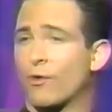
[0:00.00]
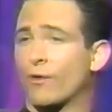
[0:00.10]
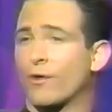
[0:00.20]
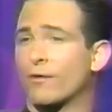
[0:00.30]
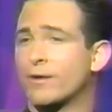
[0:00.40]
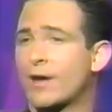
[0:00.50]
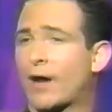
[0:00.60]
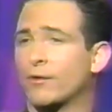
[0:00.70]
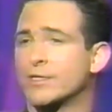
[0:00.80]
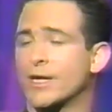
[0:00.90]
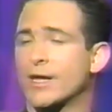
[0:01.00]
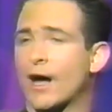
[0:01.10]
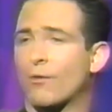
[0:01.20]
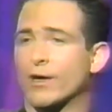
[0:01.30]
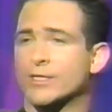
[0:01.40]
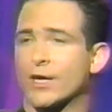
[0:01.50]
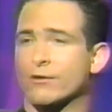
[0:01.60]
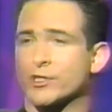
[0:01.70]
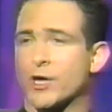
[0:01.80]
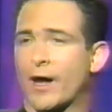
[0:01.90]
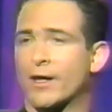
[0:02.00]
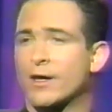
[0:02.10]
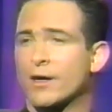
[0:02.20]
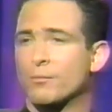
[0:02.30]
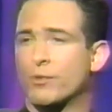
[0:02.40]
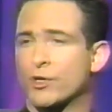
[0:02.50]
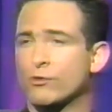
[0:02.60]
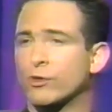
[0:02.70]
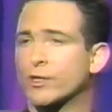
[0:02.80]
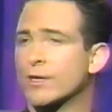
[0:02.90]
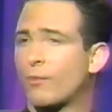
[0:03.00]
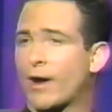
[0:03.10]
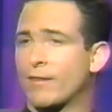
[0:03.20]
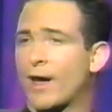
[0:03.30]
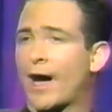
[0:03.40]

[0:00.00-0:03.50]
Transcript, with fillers: Norton, though, not only did he not want to take your shot, but you looked him right in the